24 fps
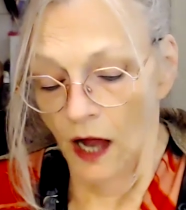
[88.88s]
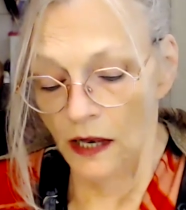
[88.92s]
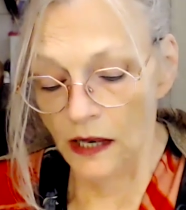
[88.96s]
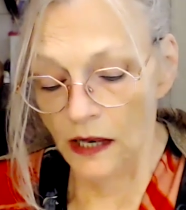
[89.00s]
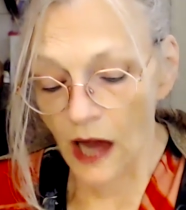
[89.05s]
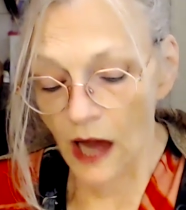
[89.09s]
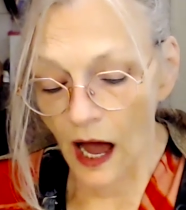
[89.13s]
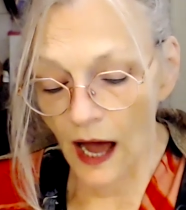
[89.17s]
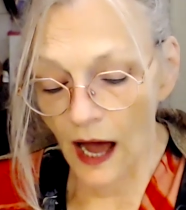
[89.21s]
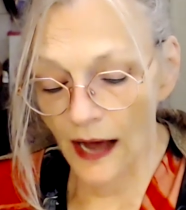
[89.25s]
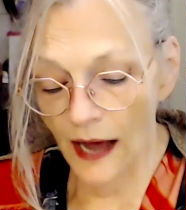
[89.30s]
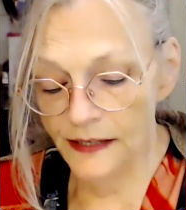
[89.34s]

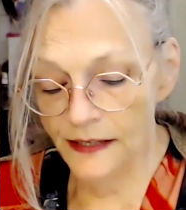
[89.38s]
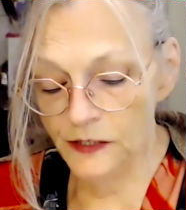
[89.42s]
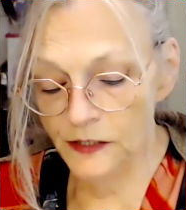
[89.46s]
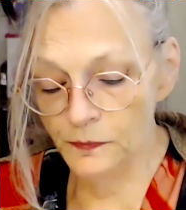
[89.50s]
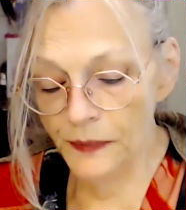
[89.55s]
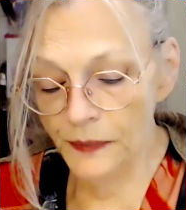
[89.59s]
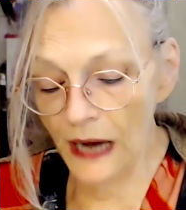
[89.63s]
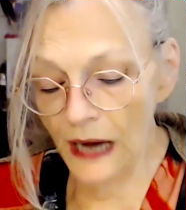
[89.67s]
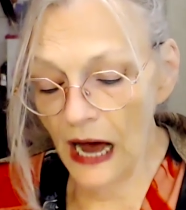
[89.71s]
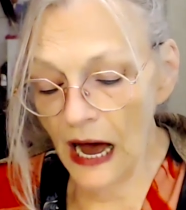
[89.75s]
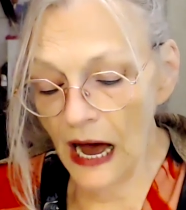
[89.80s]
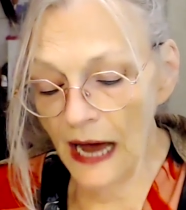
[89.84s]
lies
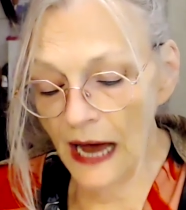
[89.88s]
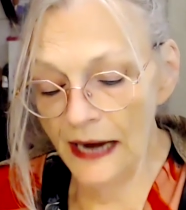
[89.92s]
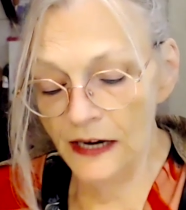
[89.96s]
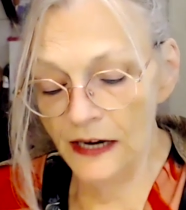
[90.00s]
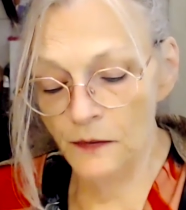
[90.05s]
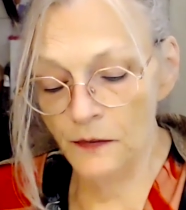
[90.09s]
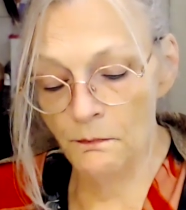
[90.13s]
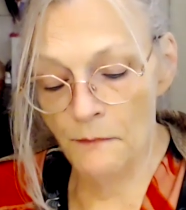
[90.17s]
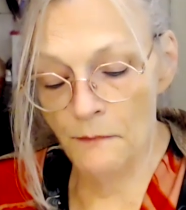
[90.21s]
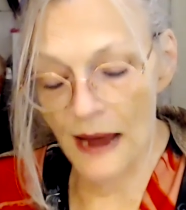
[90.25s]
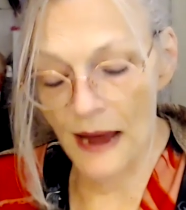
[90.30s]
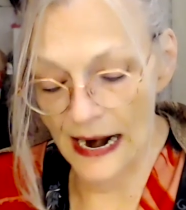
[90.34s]

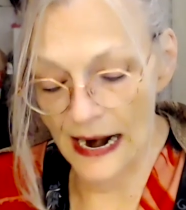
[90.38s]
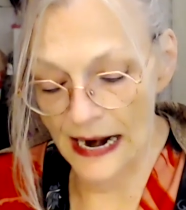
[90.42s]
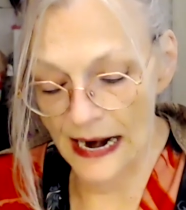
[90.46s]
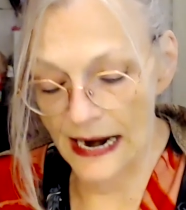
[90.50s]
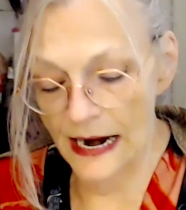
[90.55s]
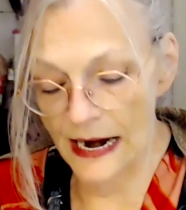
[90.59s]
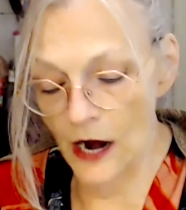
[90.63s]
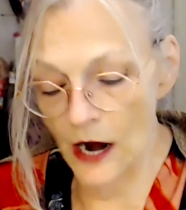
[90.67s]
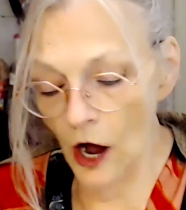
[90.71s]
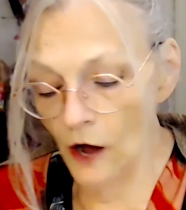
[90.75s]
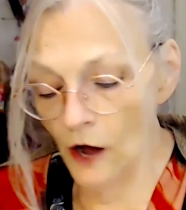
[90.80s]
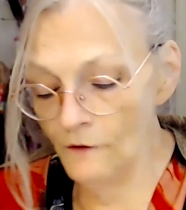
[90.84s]
behind
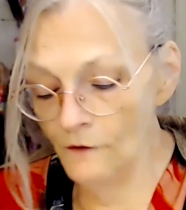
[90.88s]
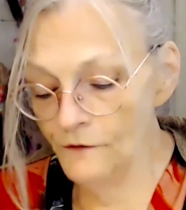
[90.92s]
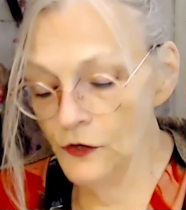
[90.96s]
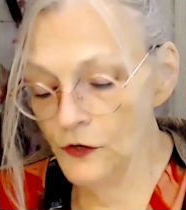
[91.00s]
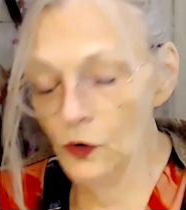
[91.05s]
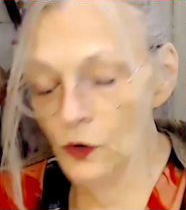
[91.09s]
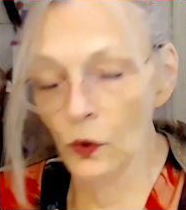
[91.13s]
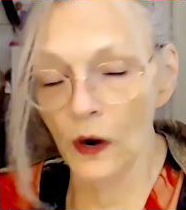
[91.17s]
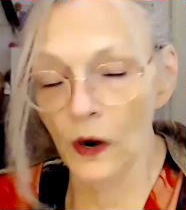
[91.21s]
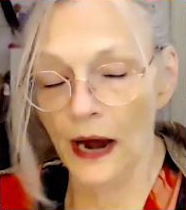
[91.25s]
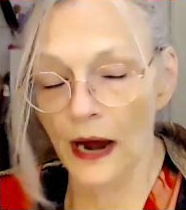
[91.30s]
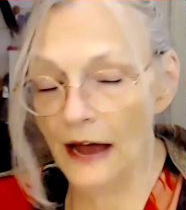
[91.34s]
many of
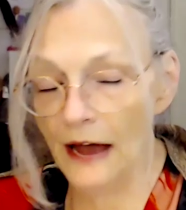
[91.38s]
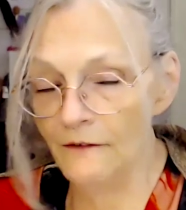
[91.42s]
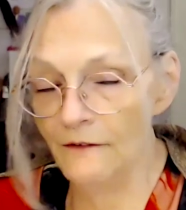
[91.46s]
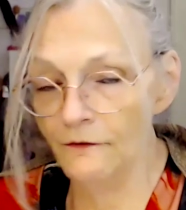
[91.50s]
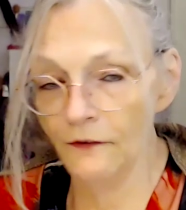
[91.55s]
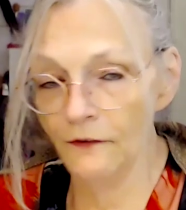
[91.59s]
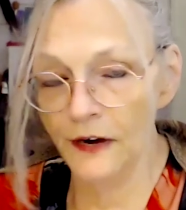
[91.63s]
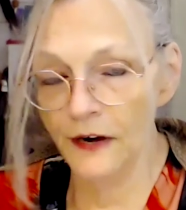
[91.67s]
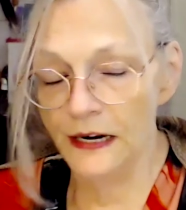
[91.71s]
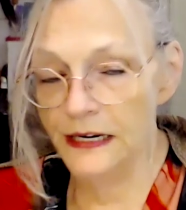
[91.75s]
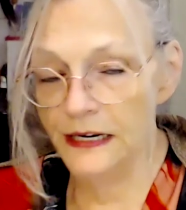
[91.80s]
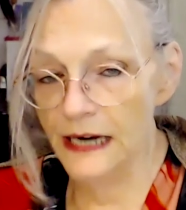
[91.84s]
your
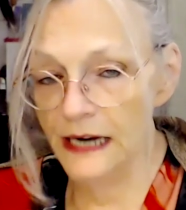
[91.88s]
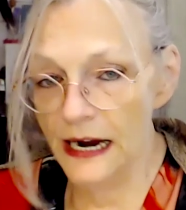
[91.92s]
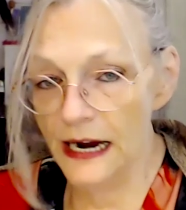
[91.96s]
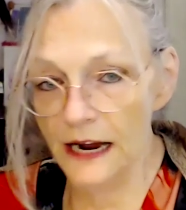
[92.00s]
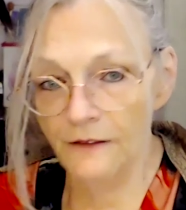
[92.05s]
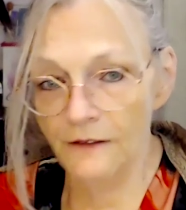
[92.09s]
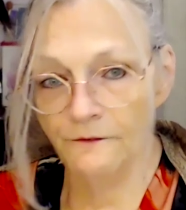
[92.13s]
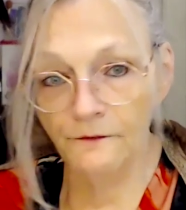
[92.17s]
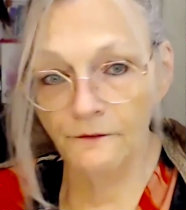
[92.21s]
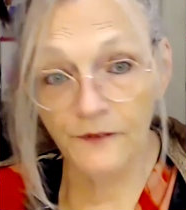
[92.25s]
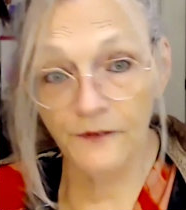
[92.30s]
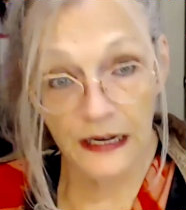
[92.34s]

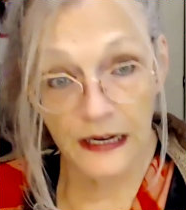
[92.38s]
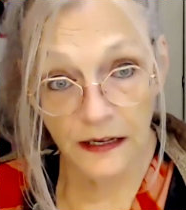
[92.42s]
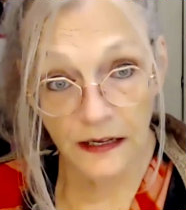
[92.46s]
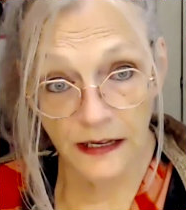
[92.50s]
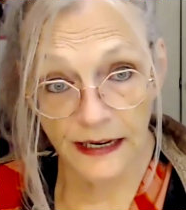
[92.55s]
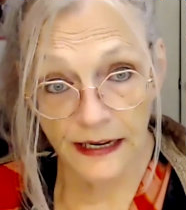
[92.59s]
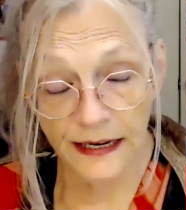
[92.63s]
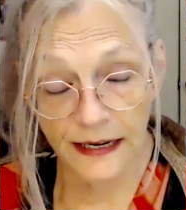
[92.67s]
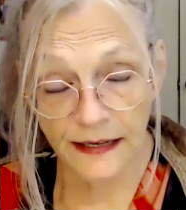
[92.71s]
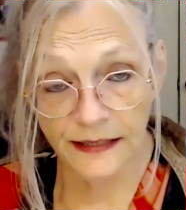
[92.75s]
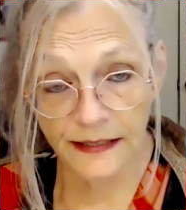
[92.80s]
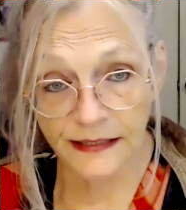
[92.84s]
everyday
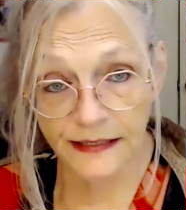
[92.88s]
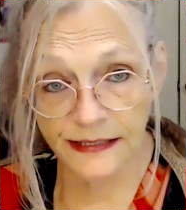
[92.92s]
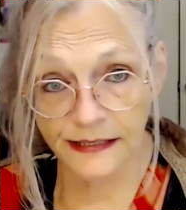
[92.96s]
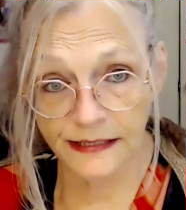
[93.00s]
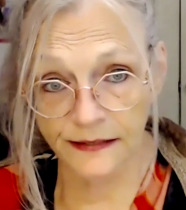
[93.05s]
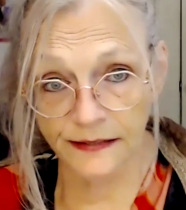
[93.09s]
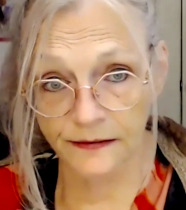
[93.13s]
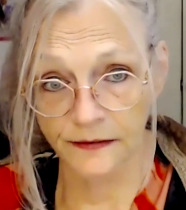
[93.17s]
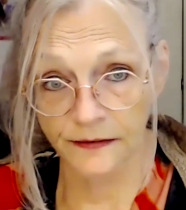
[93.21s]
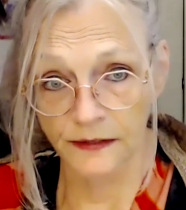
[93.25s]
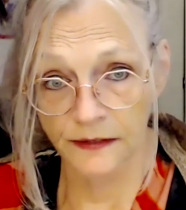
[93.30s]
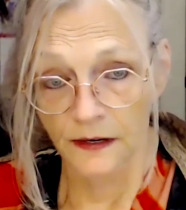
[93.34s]

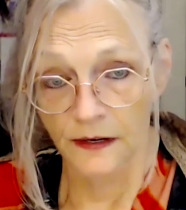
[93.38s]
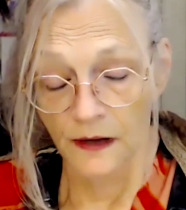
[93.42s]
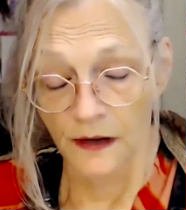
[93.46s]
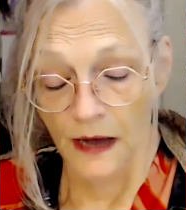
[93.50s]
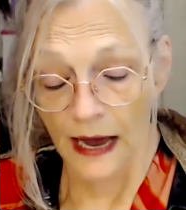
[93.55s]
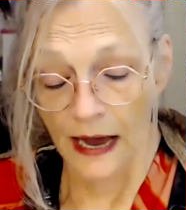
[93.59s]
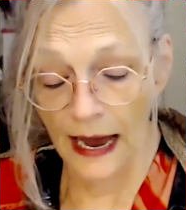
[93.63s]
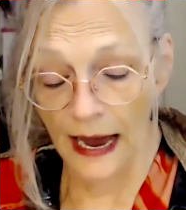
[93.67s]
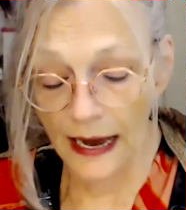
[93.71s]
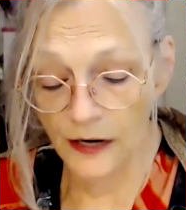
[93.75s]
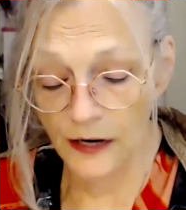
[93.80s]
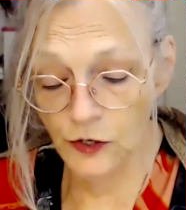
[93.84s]
feelings
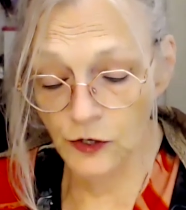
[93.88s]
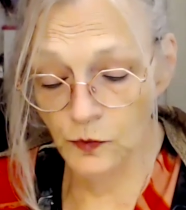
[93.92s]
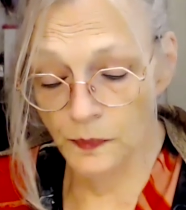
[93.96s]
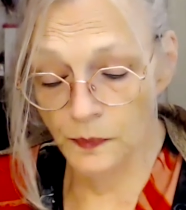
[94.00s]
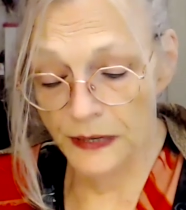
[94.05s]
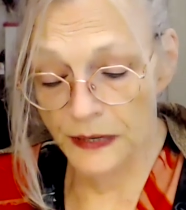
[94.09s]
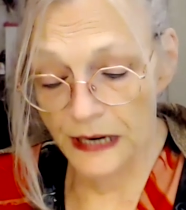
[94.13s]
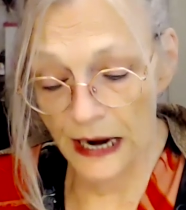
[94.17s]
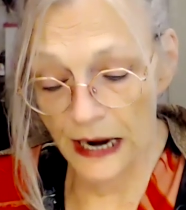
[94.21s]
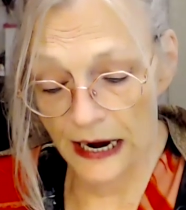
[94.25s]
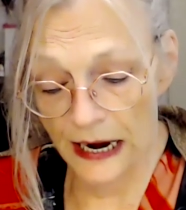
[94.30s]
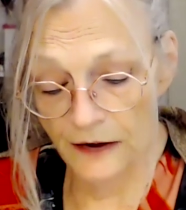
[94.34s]
and
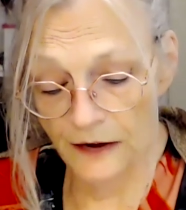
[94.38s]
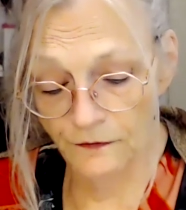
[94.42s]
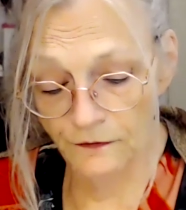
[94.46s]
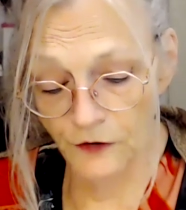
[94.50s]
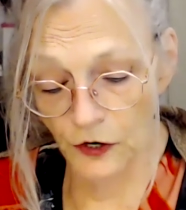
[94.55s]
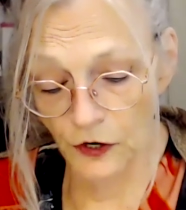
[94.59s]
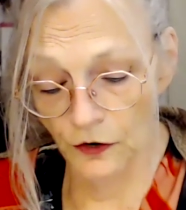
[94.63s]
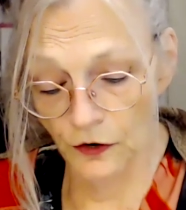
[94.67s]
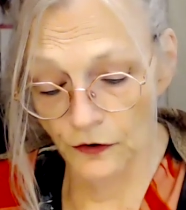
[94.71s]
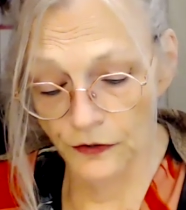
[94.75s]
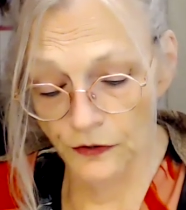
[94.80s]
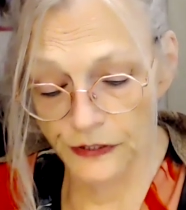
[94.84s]

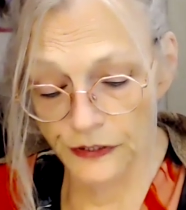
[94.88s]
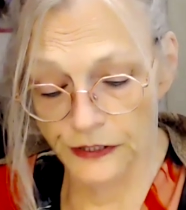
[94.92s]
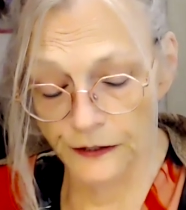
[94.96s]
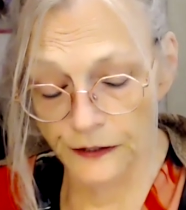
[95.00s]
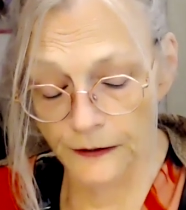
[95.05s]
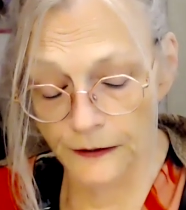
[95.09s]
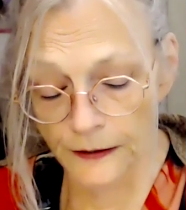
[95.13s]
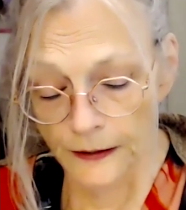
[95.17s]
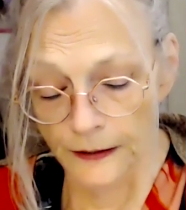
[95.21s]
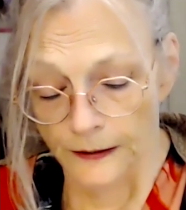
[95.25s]
behaviors.